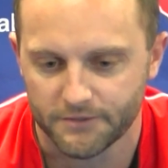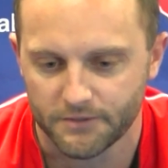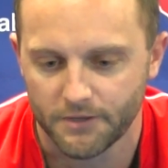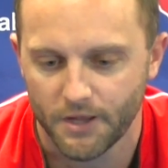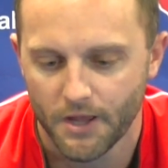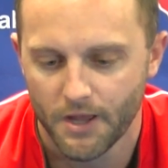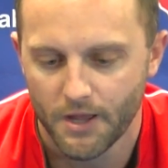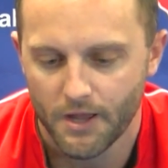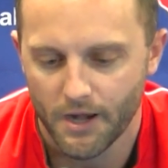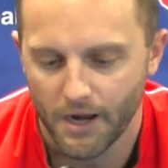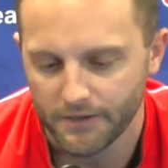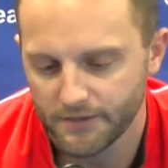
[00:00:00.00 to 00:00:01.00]
And
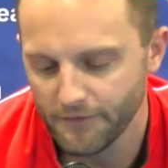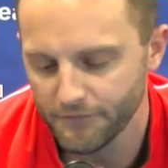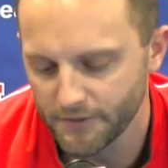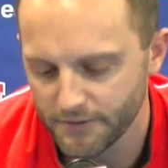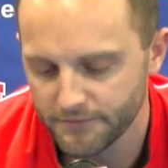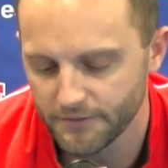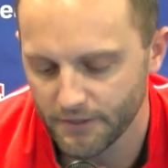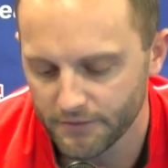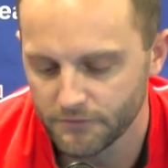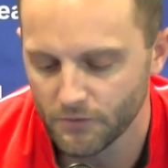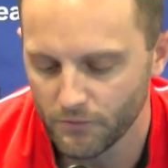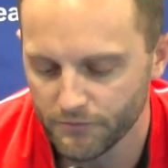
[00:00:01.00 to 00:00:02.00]
I definitely could see us
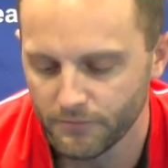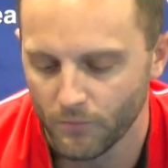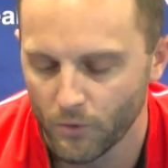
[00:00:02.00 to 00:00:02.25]
doing some